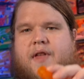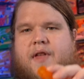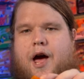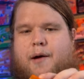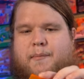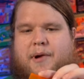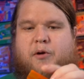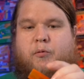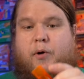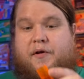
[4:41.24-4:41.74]
them,
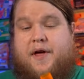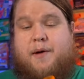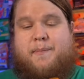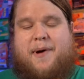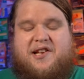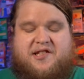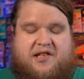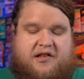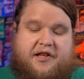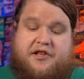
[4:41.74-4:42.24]
and what they
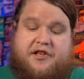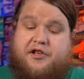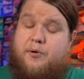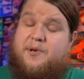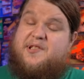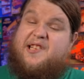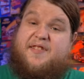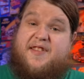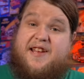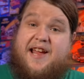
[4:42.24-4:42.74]
basically do
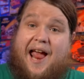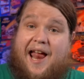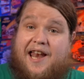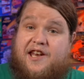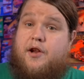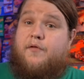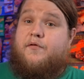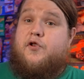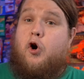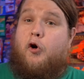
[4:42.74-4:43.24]
is at the
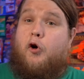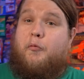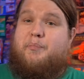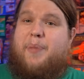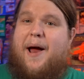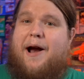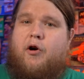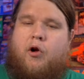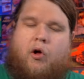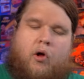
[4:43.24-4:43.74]
end of your
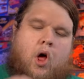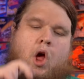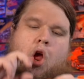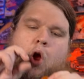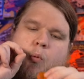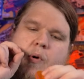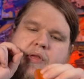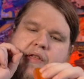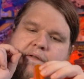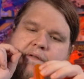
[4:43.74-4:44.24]
barrel,
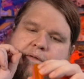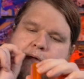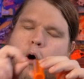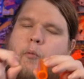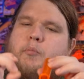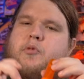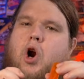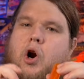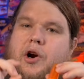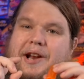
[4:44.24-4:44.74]
when the
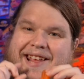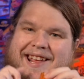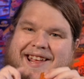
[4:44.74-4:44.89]
foam dart